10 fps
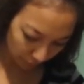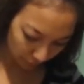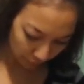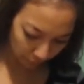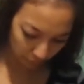
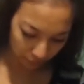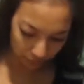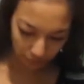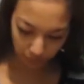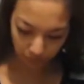
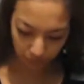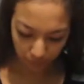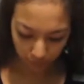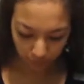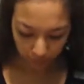
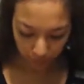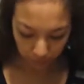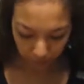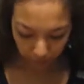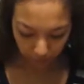
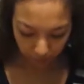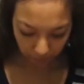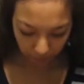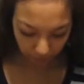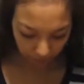
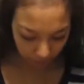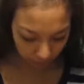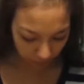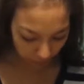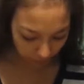
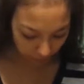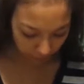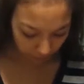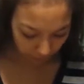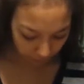
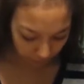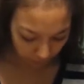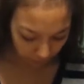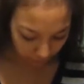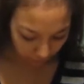
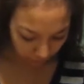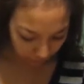(silence)